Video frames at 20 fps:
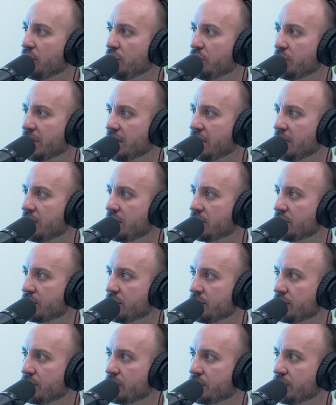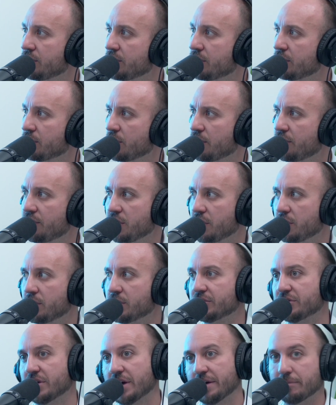But are you getting on Google and doing a
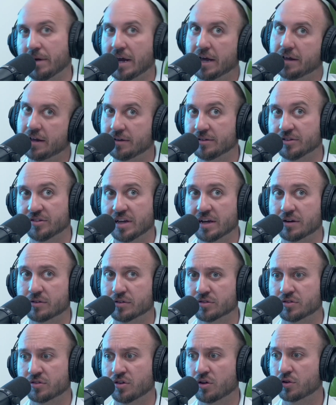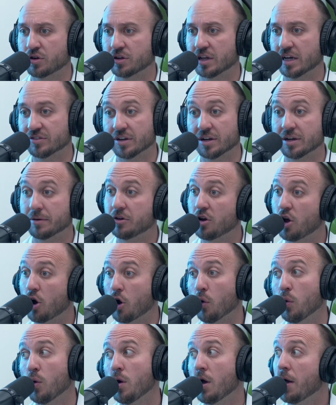review and saying, man, that steak was so good last
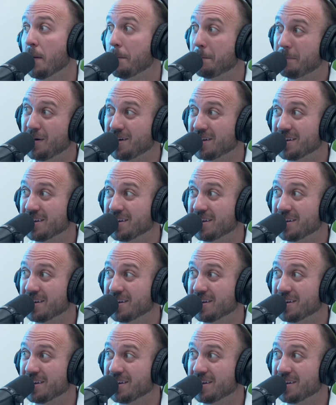night? No.